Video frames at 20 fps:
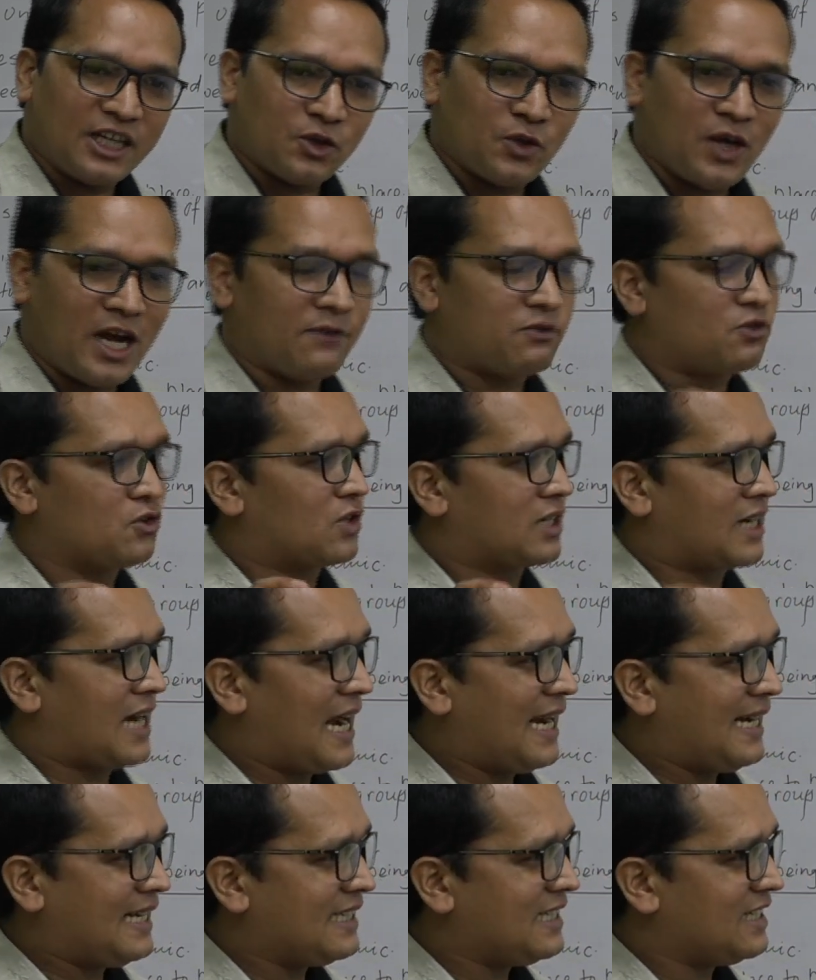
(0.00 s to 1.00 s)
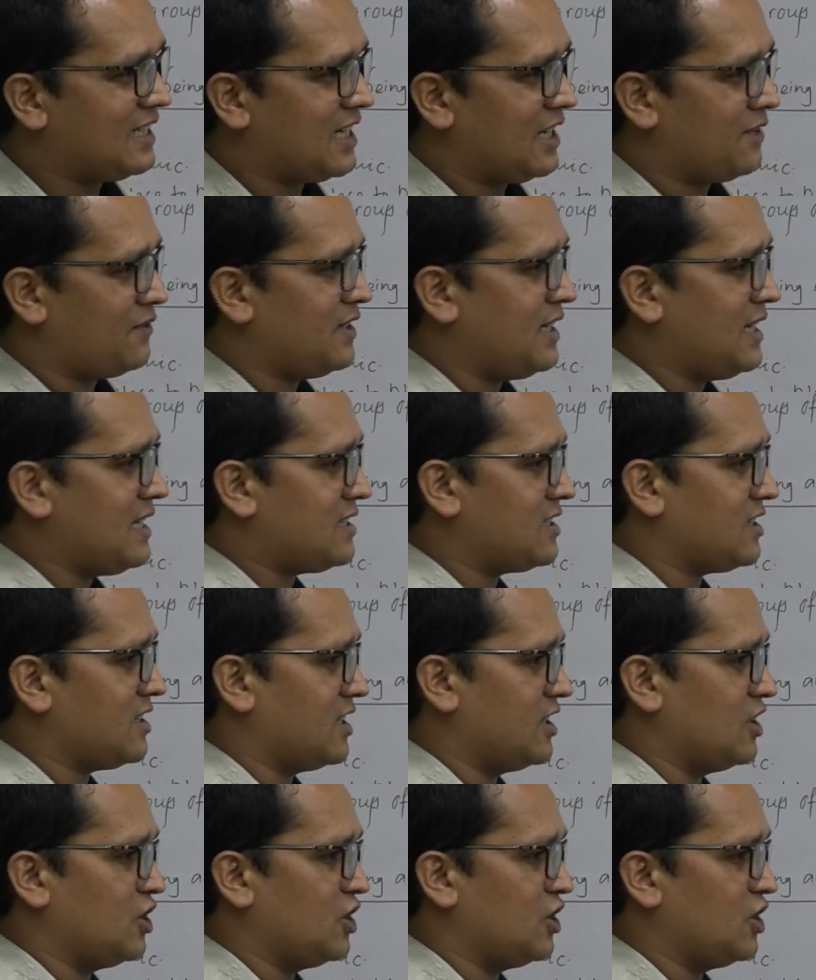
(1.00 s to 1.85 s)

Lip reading: you have to write in a definition.